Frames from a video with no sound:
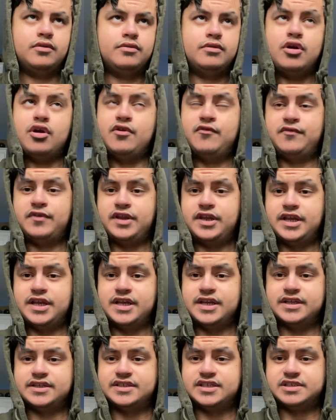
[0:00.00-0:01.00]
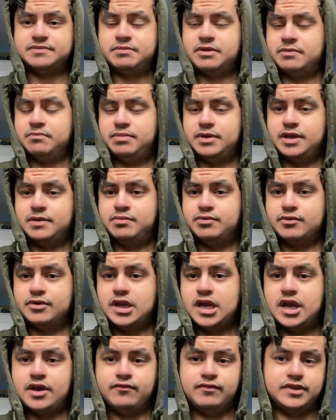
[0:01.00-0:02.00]
Over the years, there's been people
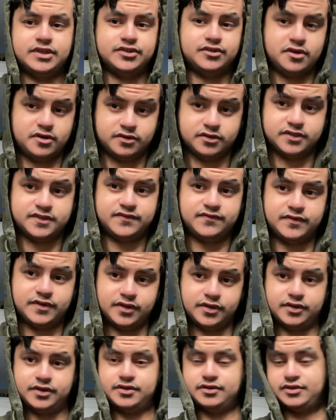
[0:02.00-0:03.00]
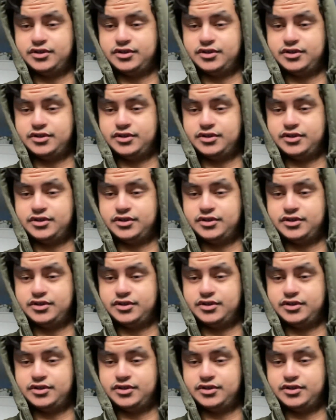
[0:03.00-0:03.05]
like Reece Oxford,